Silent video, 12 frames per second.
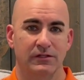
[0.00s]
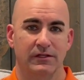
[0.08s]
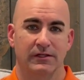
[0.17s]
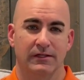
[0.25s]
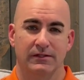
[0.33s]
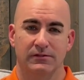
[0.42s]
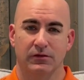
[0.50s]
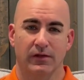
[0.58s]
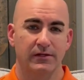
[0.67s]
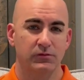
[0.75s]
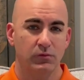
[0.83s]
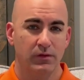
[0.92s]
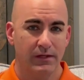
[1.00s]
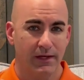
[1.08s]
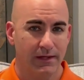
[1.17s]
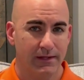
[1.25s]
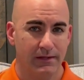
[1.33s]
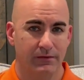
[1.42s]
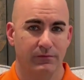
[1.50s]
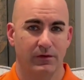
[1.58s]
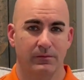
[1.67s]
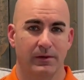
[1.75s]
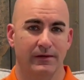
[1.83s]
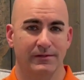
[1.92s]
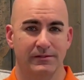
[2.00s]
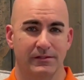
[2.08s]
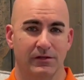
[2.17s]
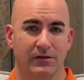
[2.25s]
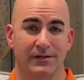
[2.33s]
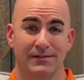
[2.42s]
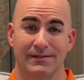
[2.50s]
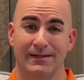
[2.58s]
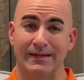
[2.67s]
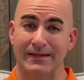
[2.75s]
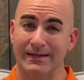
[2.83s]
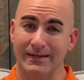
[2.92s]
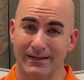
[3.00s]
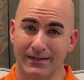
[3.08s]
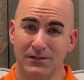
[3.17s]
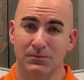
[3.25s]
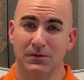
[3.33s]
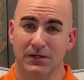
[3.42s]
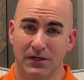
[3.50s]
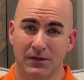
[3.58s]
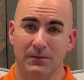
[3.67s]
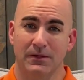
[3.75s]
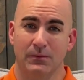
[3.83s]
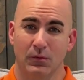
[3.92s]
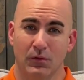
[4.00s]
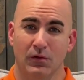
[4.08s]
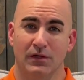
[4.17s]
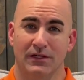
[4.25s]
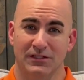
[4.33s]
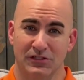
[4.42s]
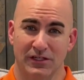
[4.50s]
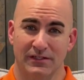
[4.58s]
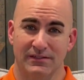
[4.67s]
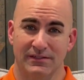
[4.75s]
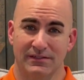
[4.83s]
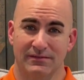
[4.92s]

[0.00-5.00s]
And so that's one negative about this area, is that it is becoming more congested.